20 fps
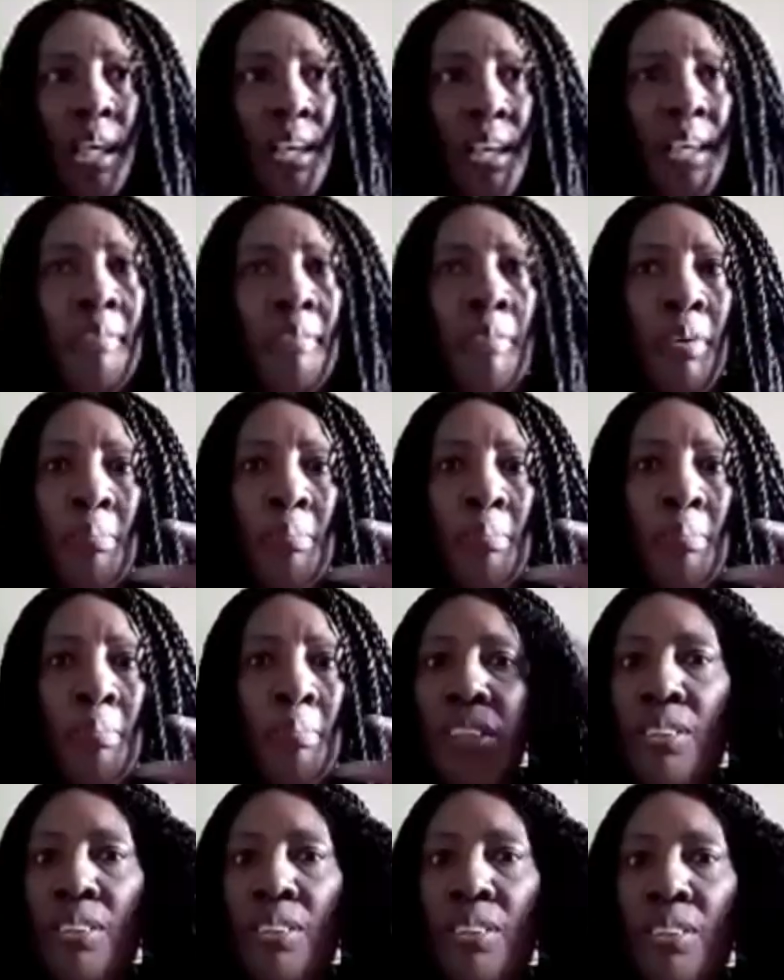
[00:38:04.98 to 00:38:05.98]
What am I
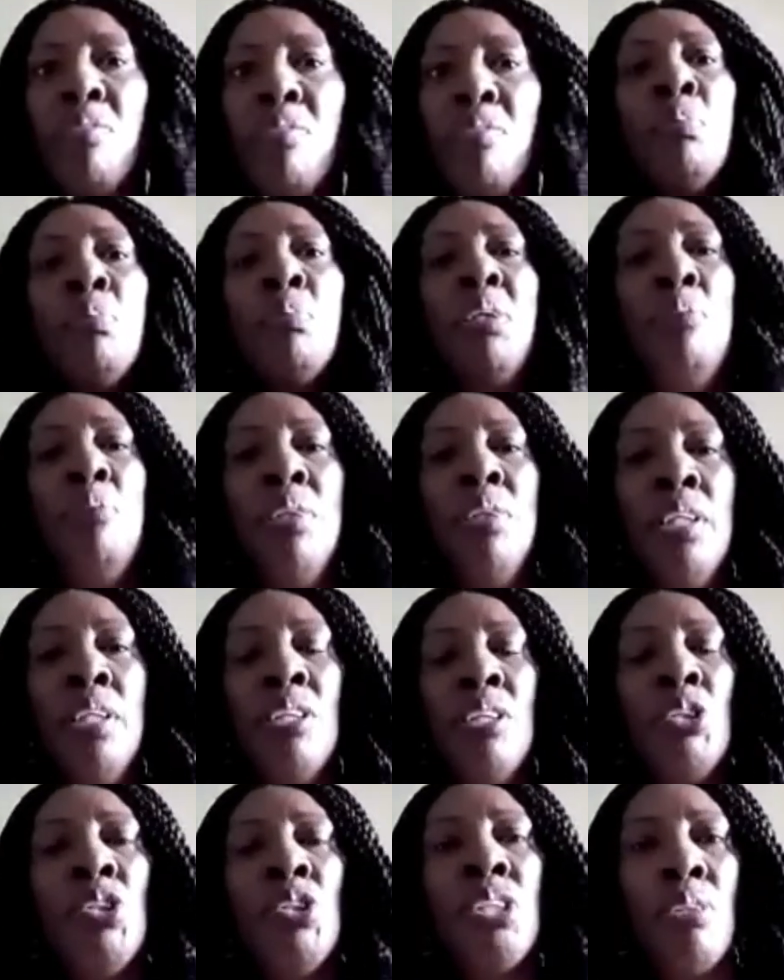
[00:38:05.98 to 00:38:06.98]
going to do? Cover 21
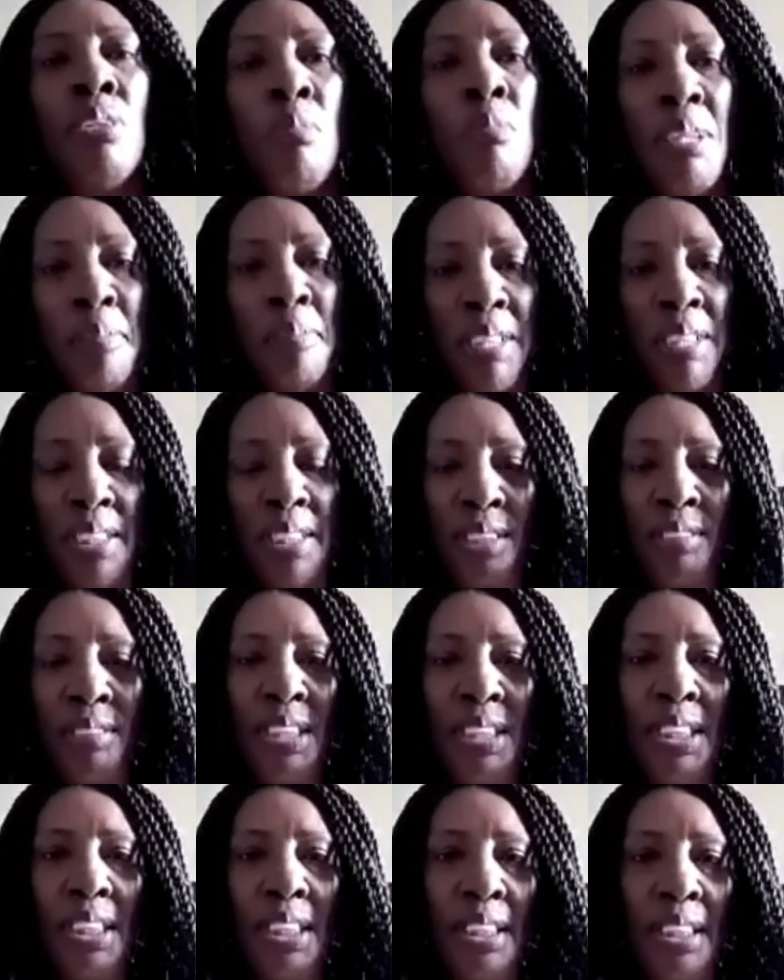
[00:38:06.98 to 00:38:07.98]
countries all by myself
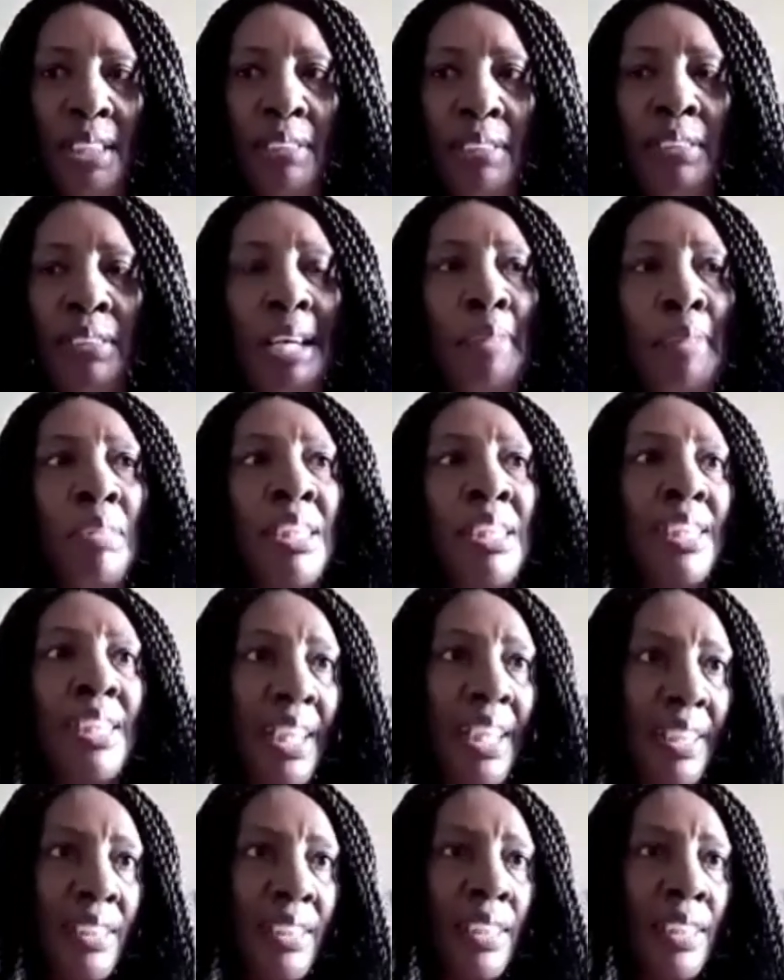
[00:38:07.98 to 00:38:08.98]
sitting down? And
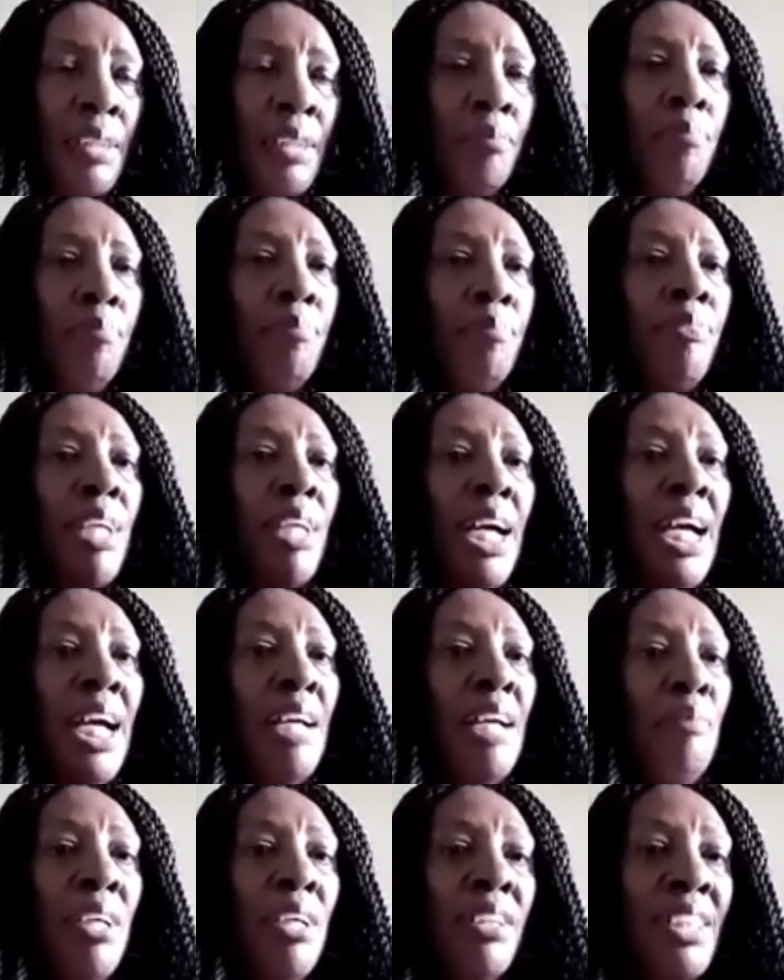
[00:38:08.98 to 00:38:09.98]
besides,
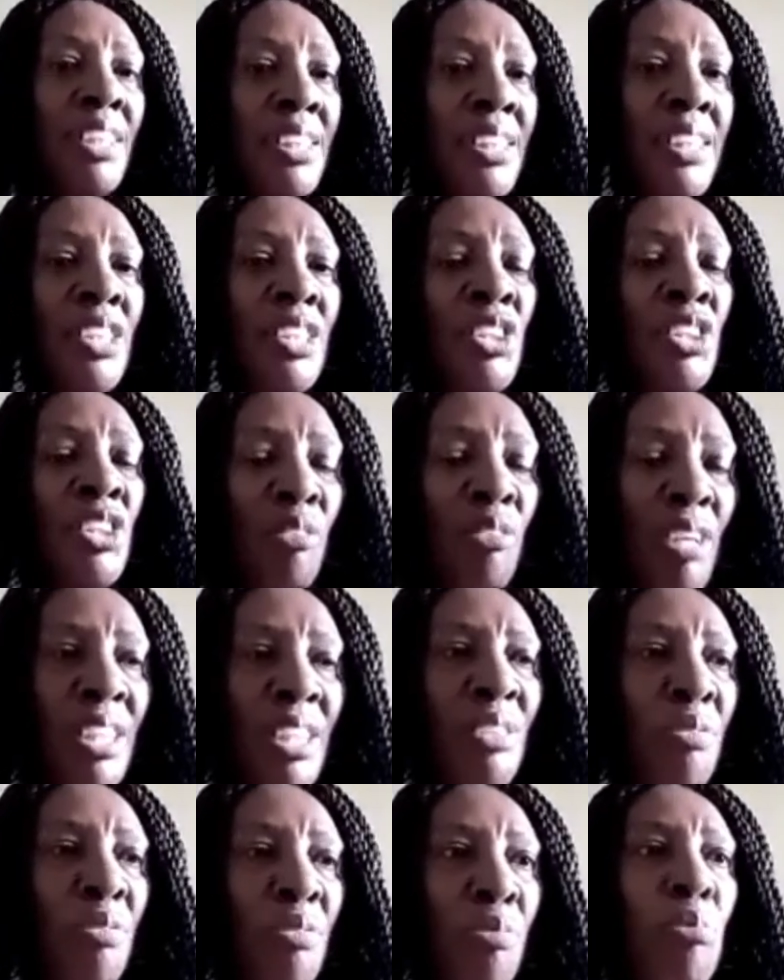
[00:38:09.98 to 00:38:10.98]
I'm not such a
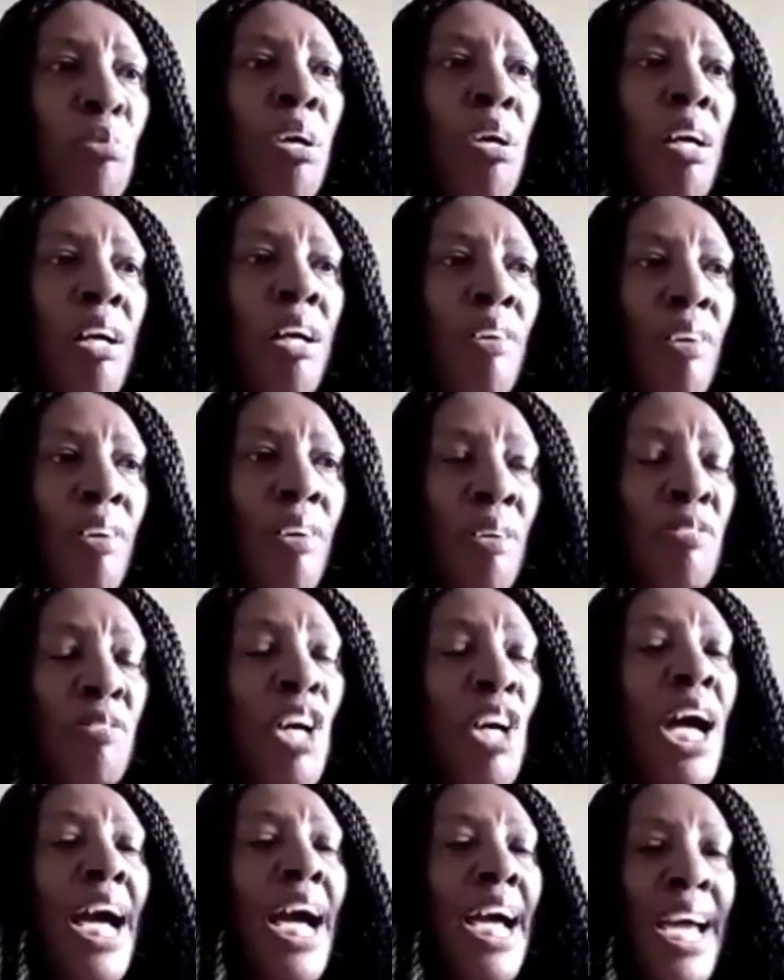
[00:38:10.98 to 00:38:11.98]
reservoir of
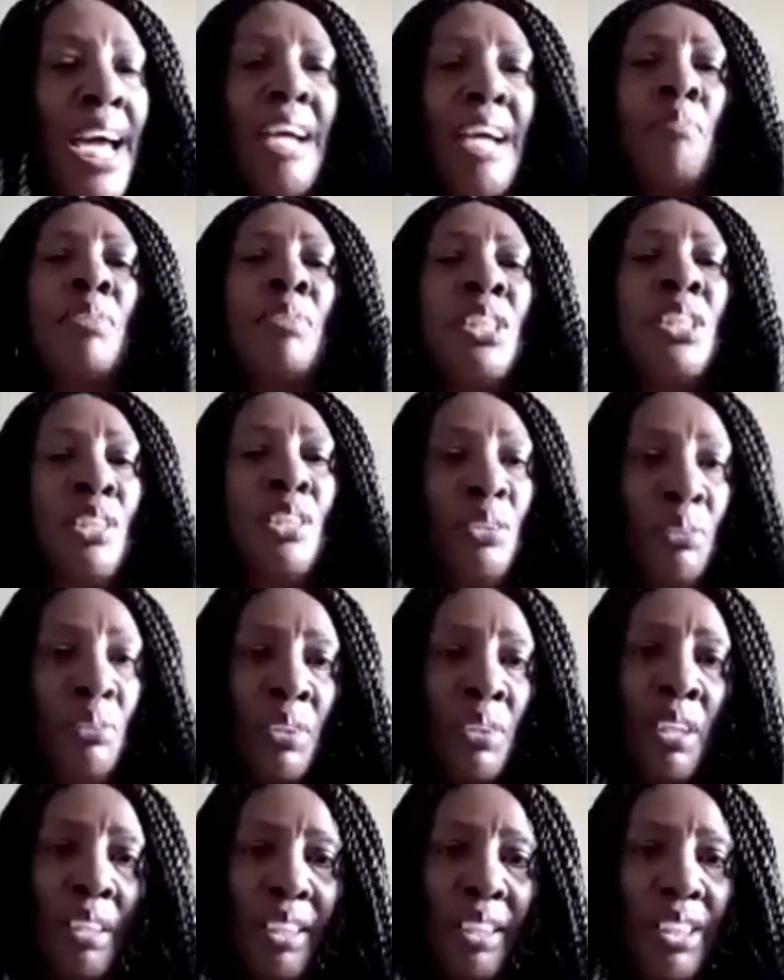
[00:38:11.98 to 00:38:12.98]
absolute
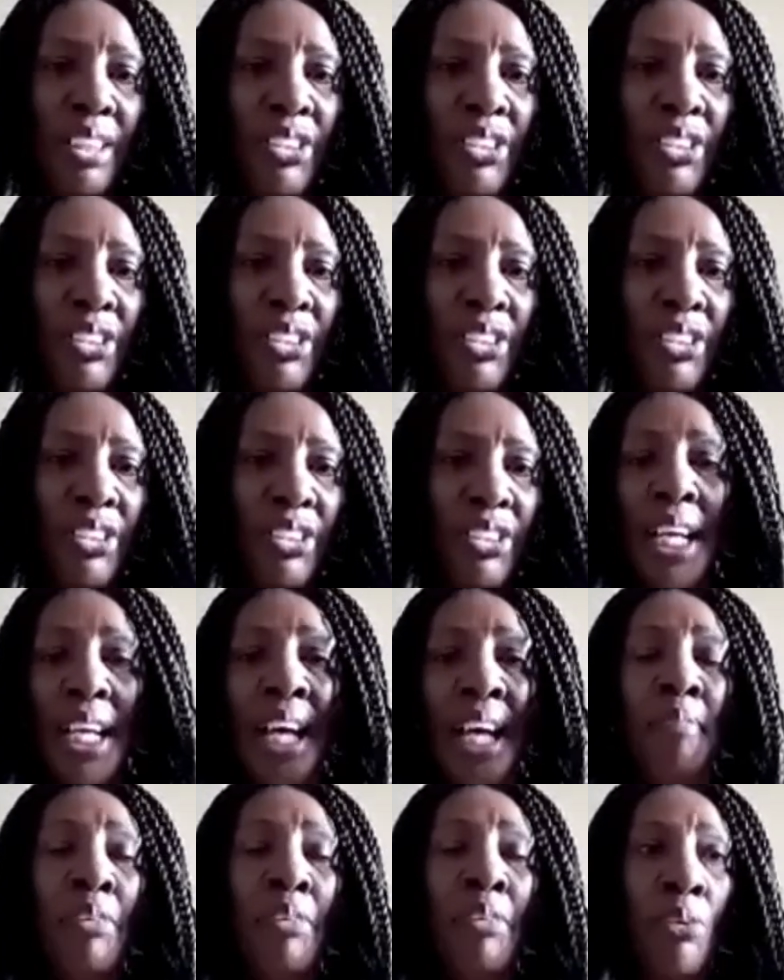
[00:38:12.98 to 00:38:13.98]
knowledge that
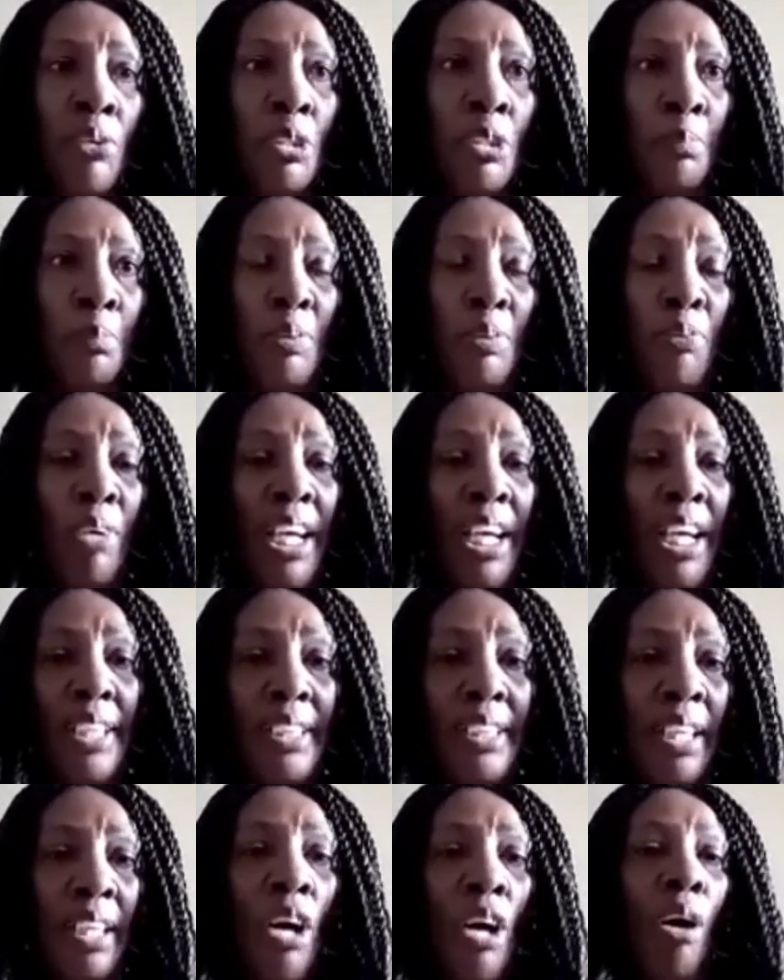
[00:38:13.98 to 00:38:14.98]
I'm going to be
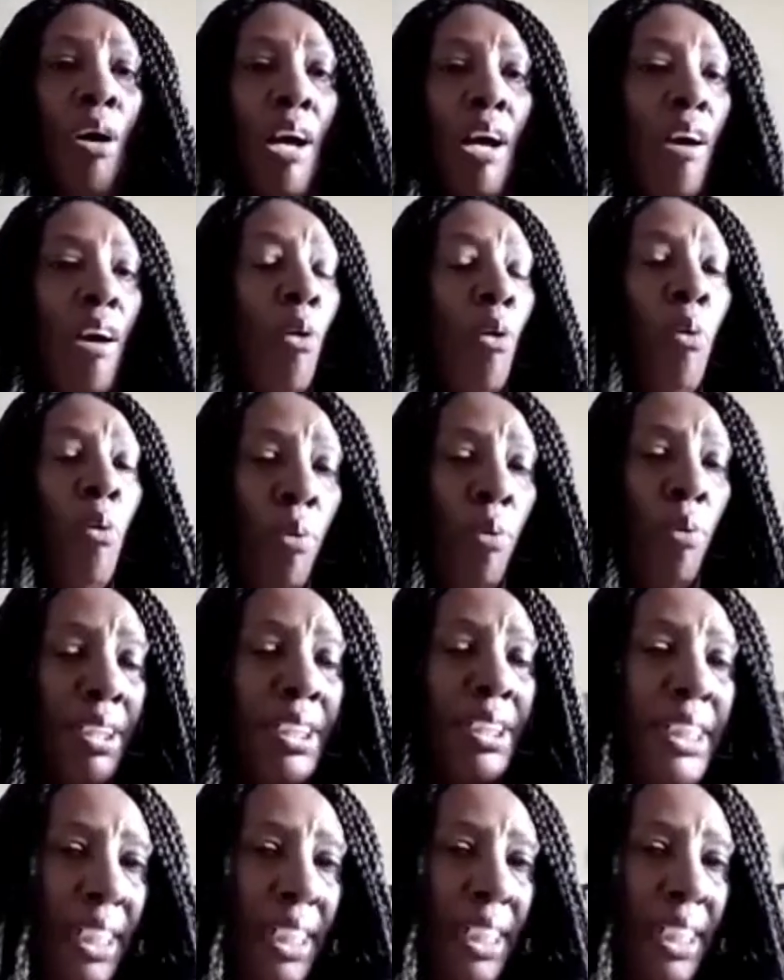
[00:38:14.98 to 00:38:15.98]
right all the
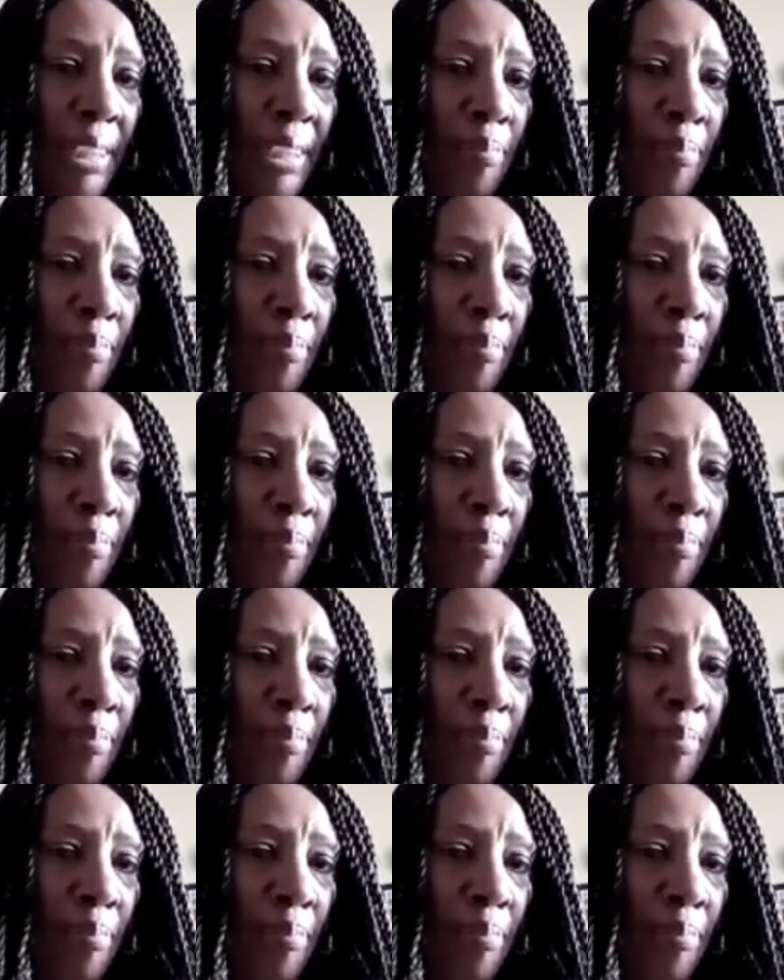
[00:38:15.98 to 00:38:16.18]
time.